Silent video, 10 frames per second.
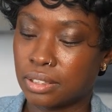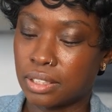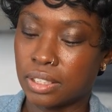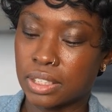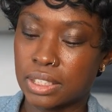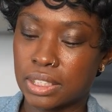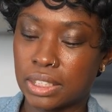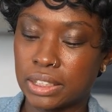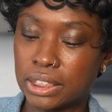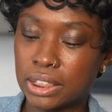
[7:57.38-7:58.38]
It looks
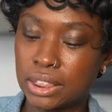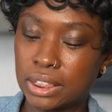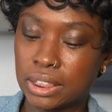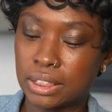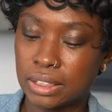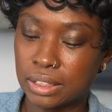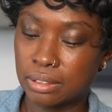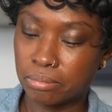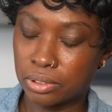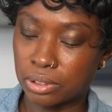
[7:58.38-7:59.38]
delicious.
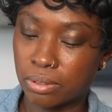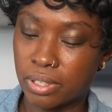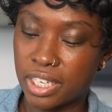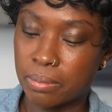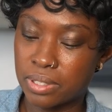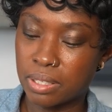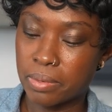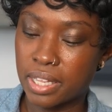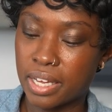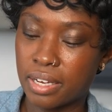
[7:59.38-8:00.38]
Just grab some
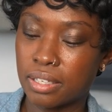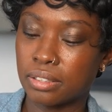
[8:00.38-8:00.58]
of that.